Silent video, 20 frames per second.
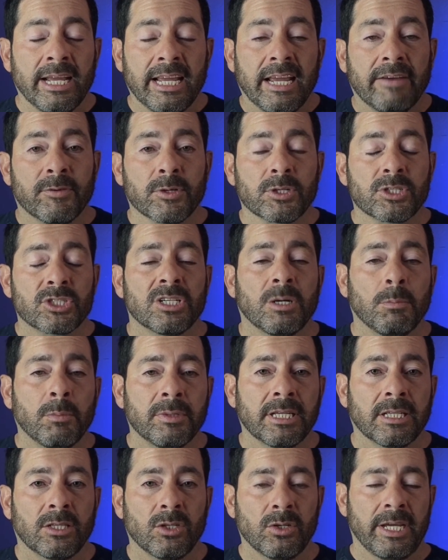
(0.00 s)
if you're someone
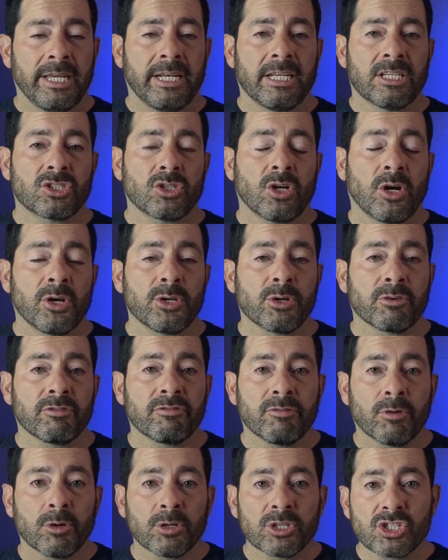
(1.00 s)
that's looking at starting your
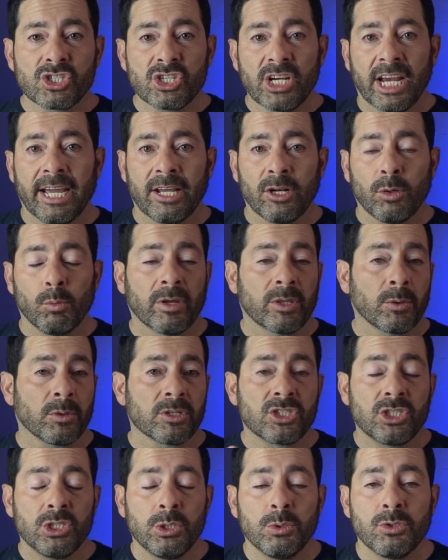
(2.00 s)
first channel, whether
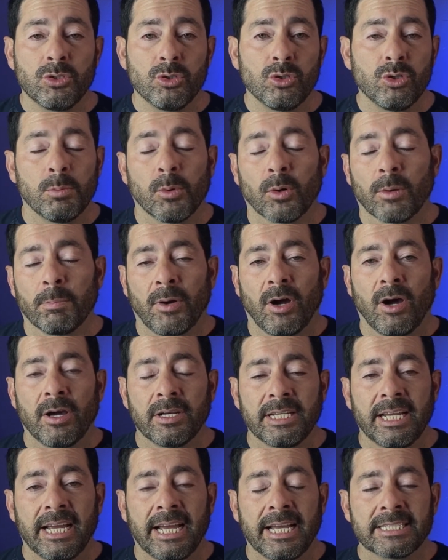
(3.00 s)
it's YouTube or a
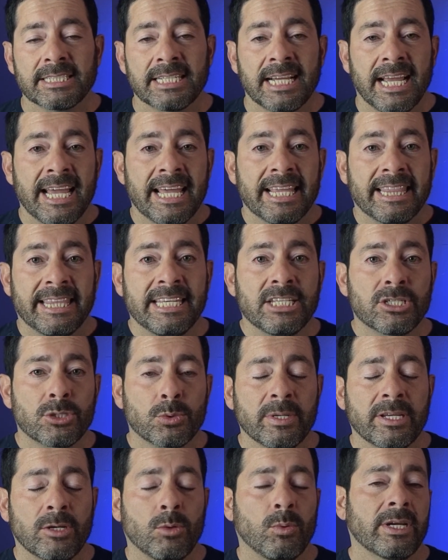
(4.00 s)
podcast, these 3
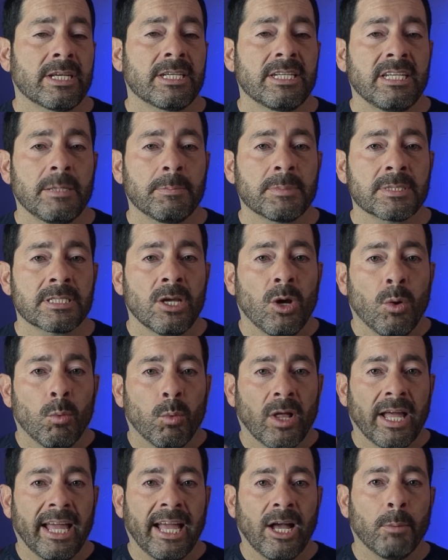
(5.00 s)
quick tips will
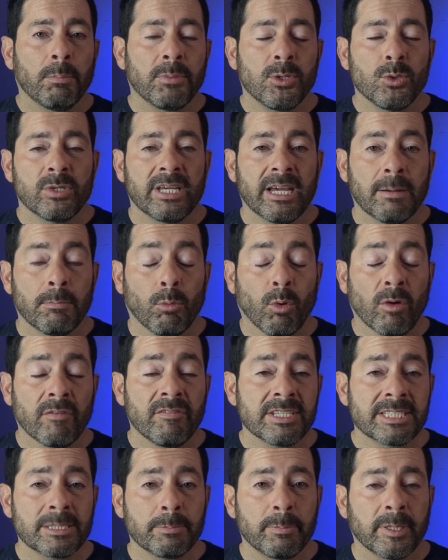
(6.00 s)
help you get more
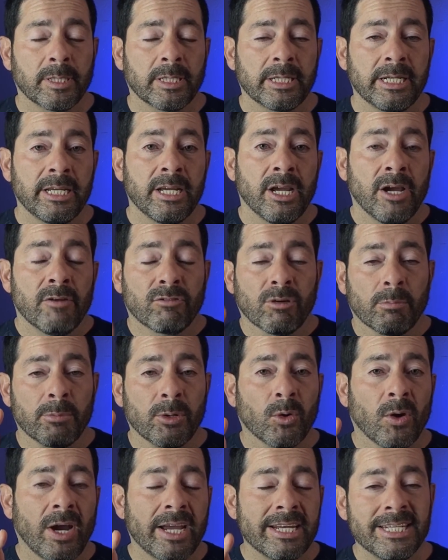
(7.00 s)
visibility from
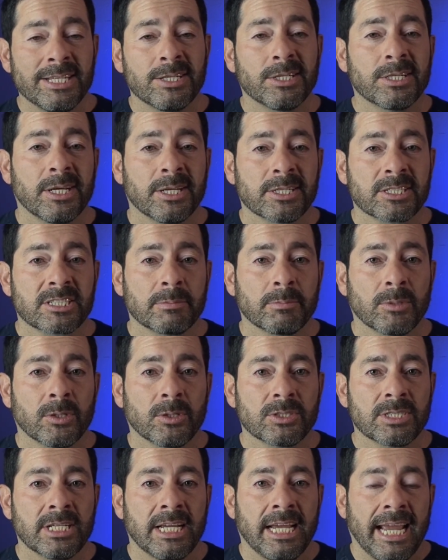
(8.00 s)
your ideal
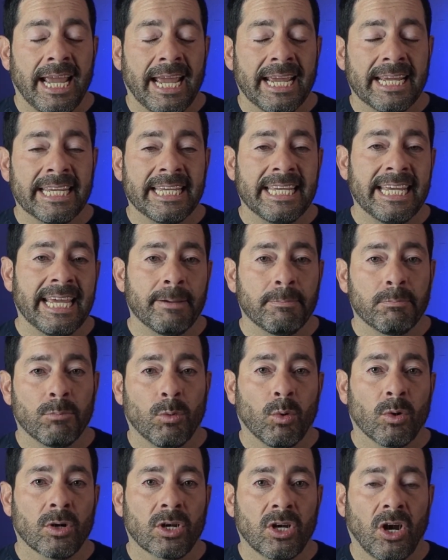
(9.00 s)
customers and get
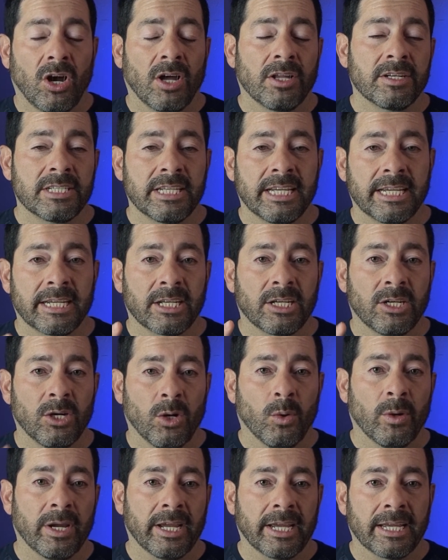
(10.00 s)
more content
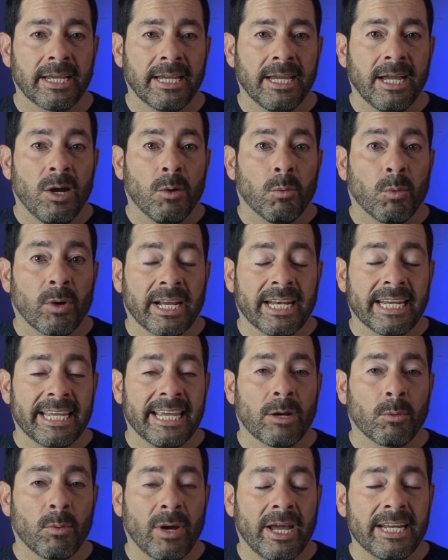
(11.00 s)
going. We're going to get
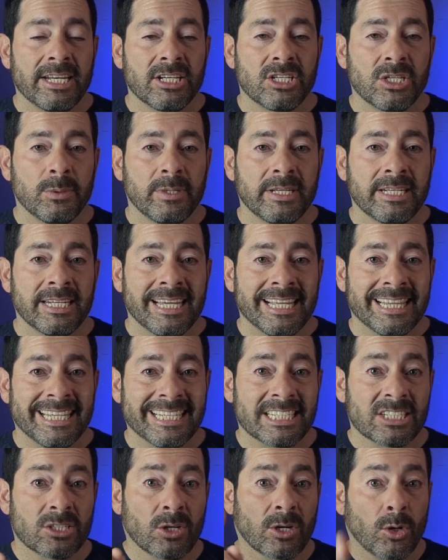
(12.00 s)
right into it. This
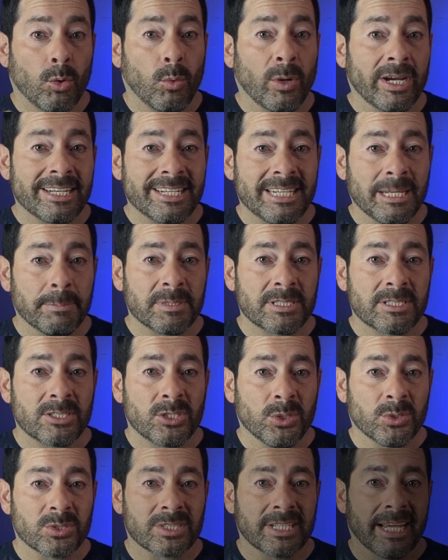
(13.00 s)
is our Quick Tips
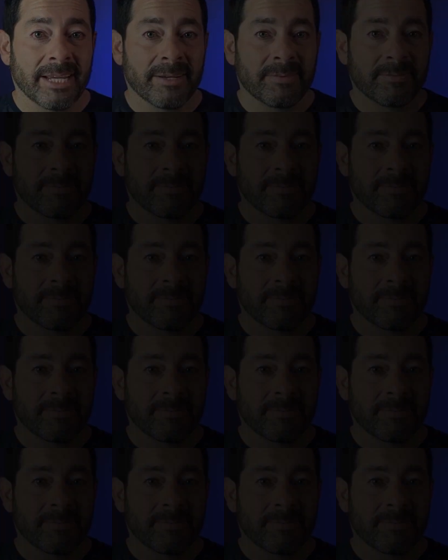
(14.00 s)
Tuesday.